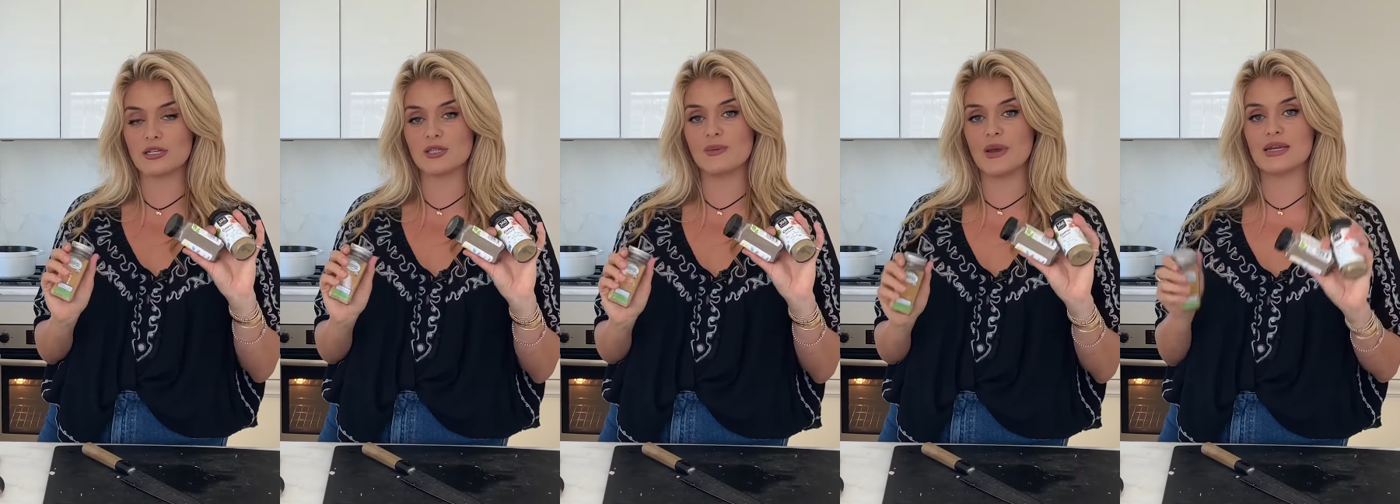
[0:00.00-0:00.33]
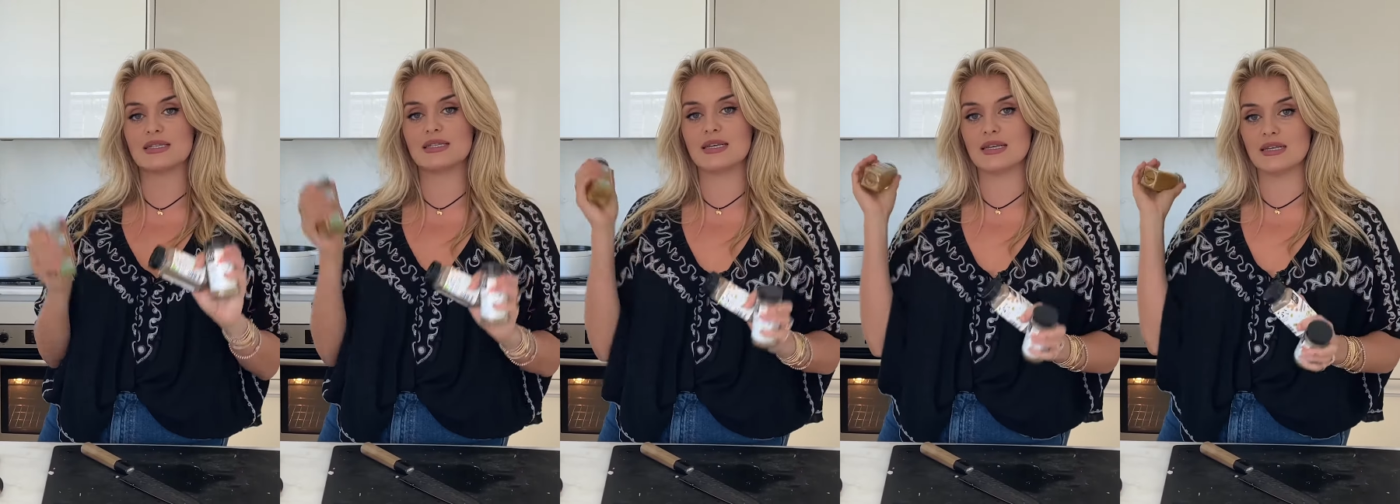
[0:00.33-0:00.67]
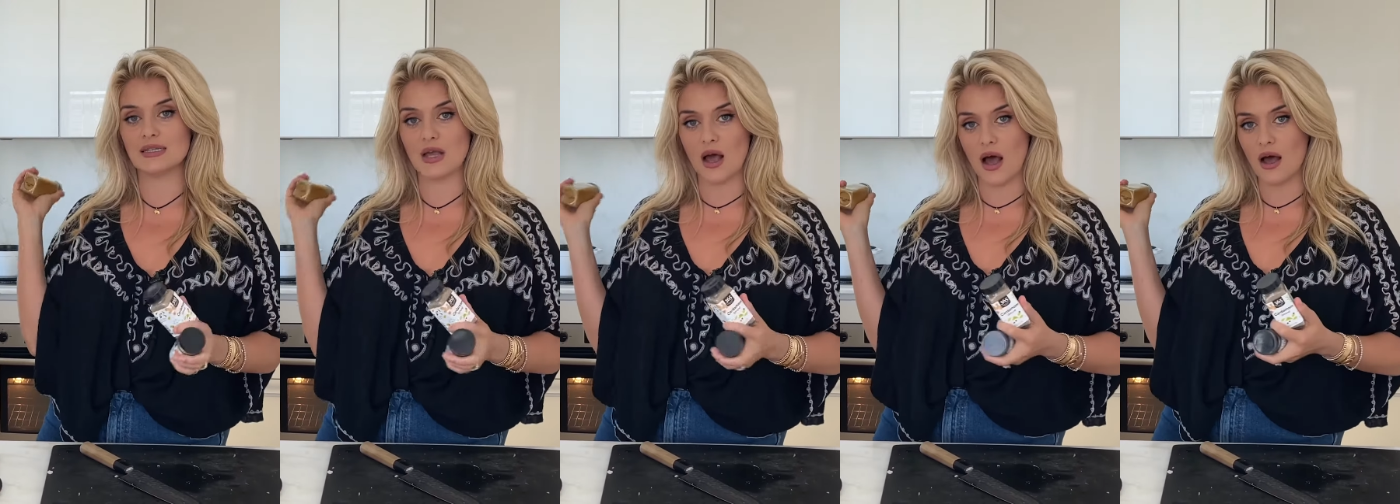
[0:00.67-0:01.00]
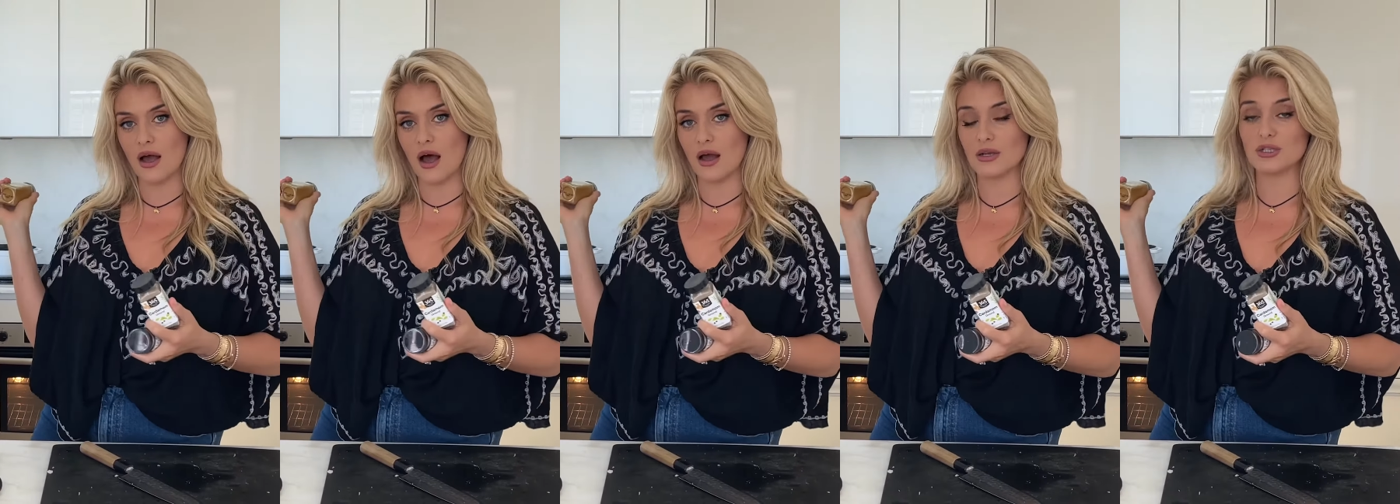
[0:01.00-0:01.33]
spices
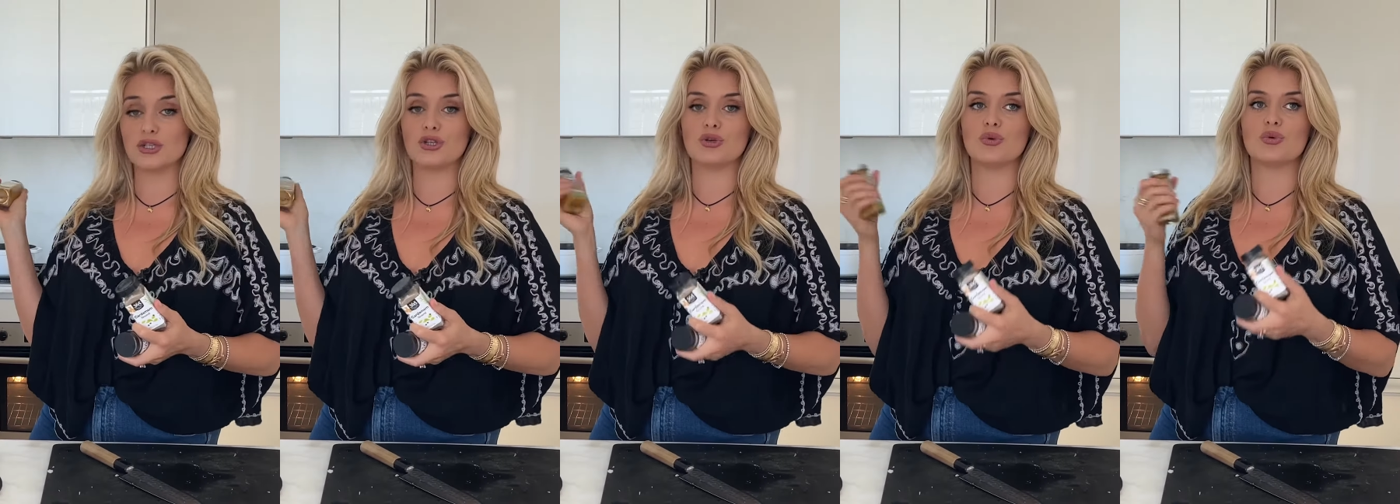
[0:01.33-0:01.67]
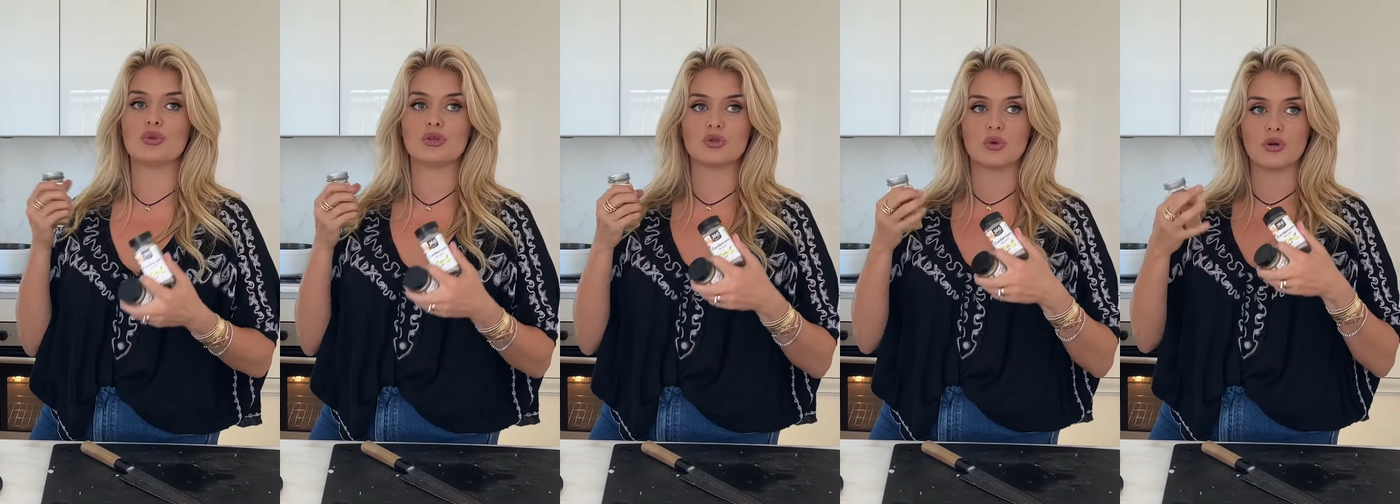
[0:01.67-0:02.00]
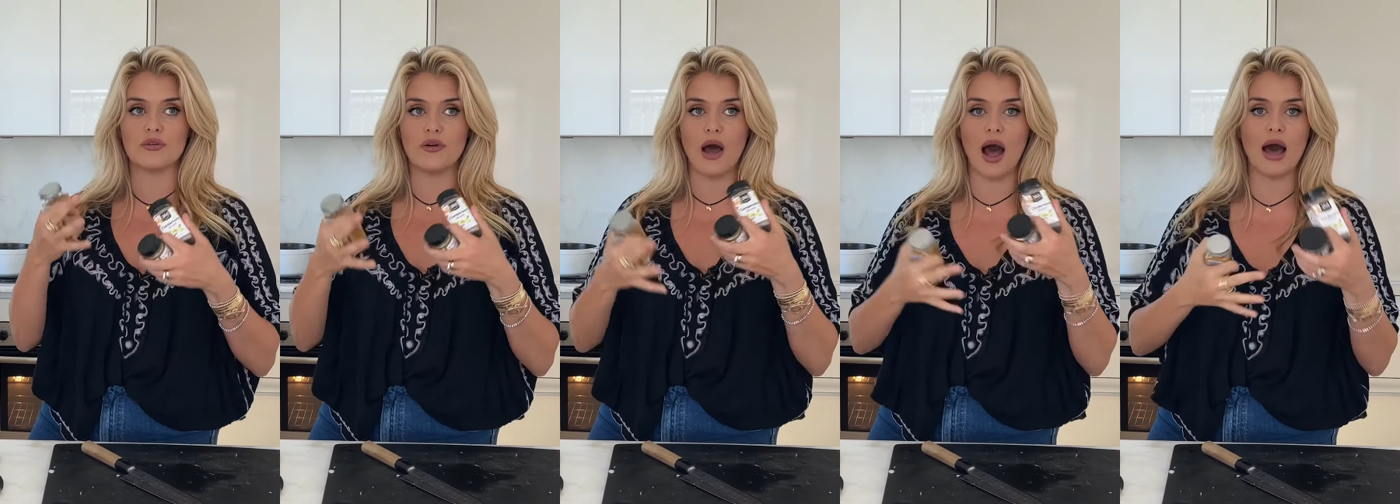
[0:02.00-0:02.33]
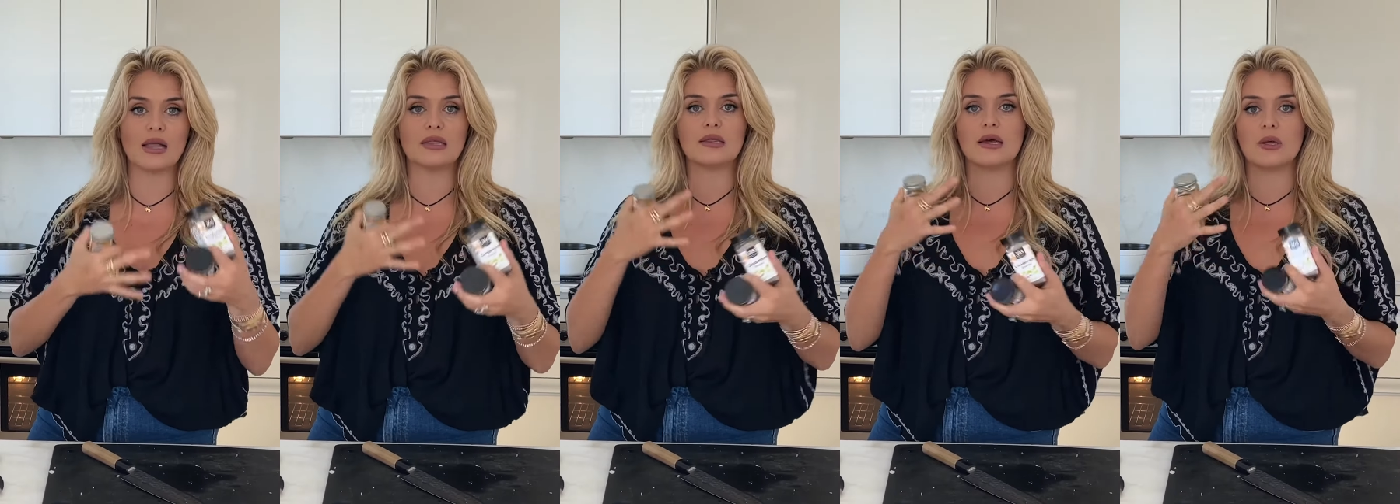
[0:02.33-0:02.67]
onto the sort of
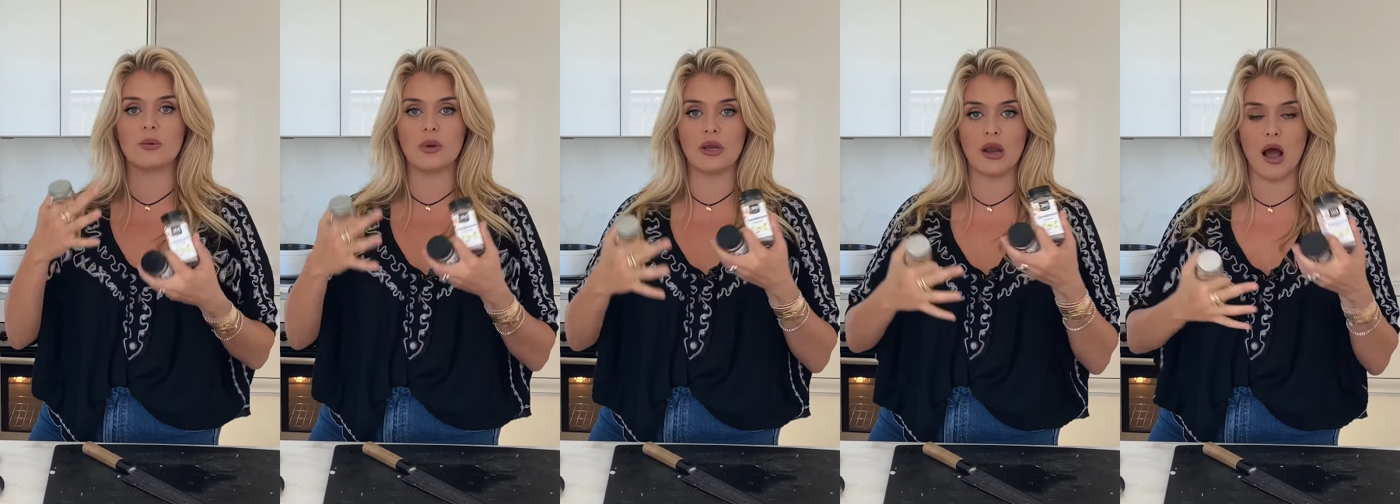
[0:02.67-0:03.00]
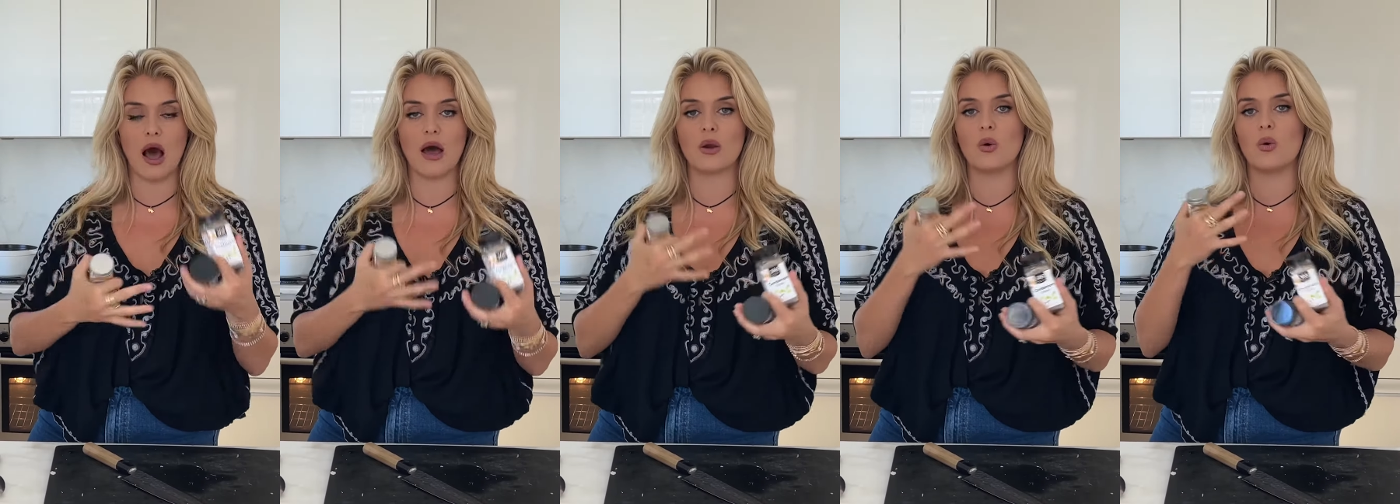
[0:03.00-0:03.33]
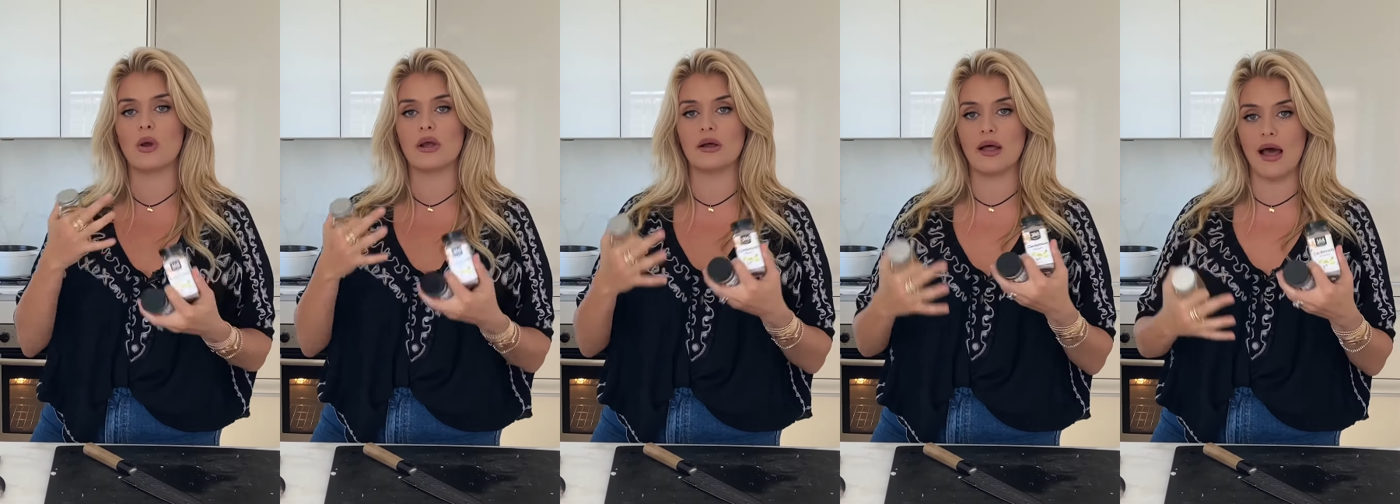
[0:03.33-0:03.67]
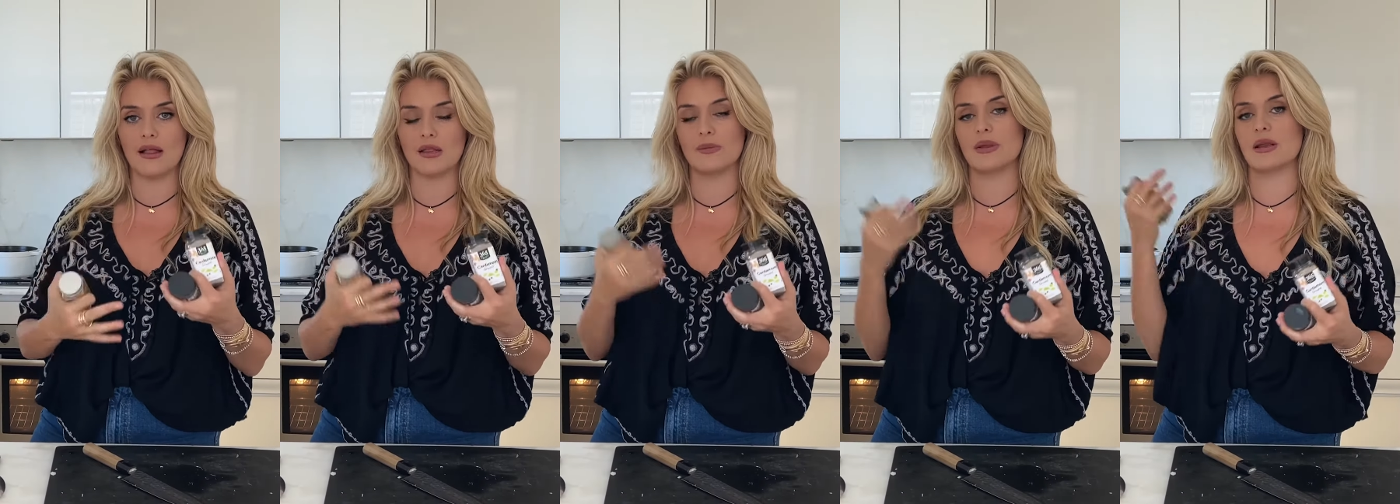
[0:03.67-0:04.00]
hot liquid, hot oil
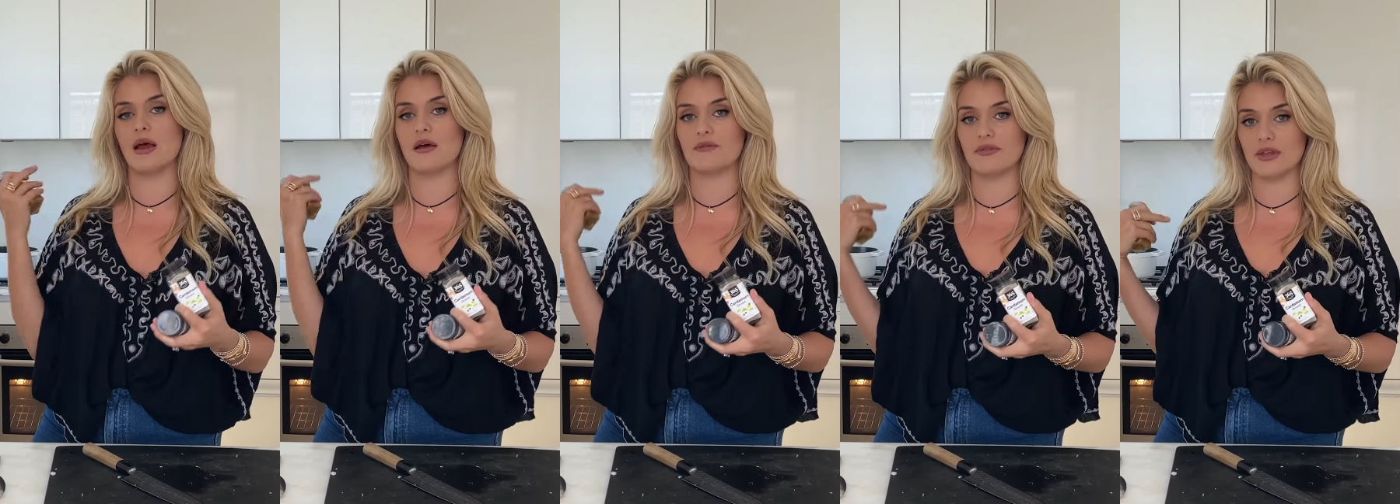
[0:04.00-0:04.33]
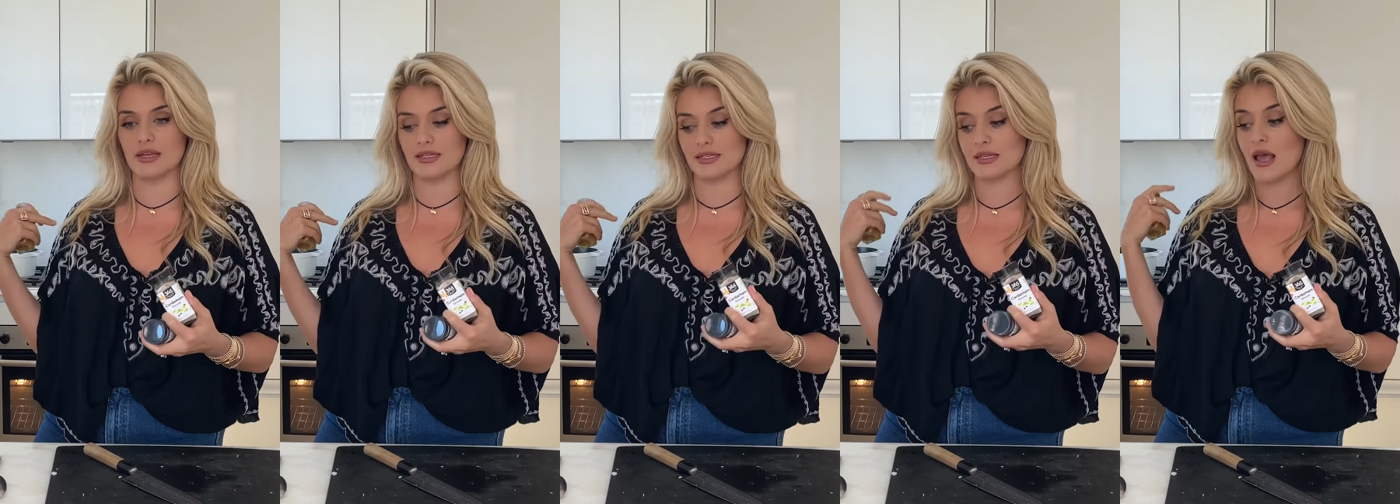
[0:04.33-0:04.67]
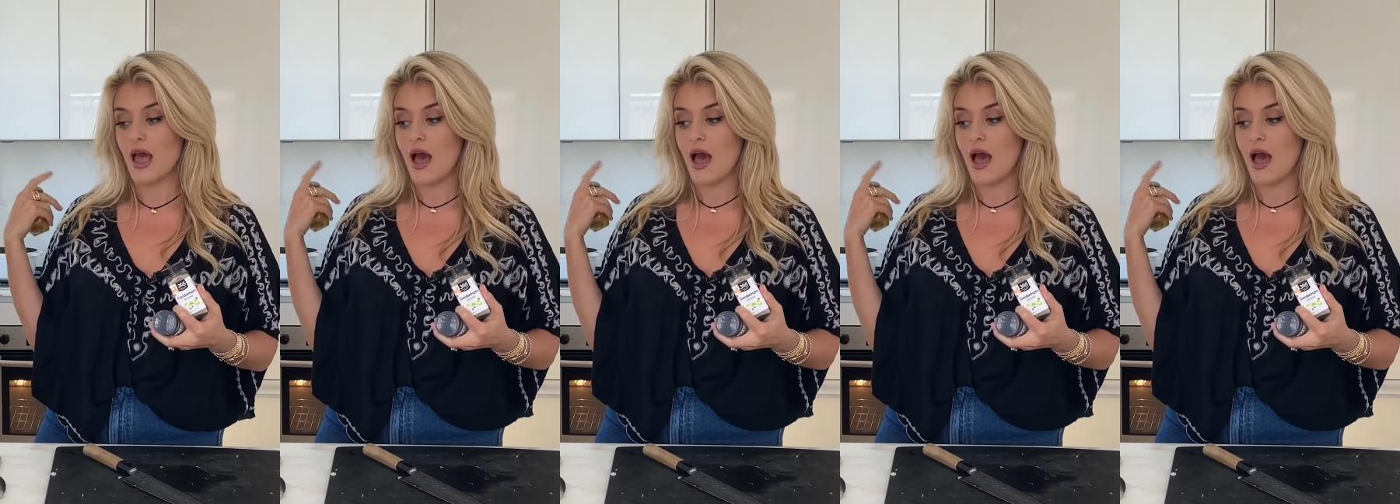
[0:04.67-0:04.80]
element of this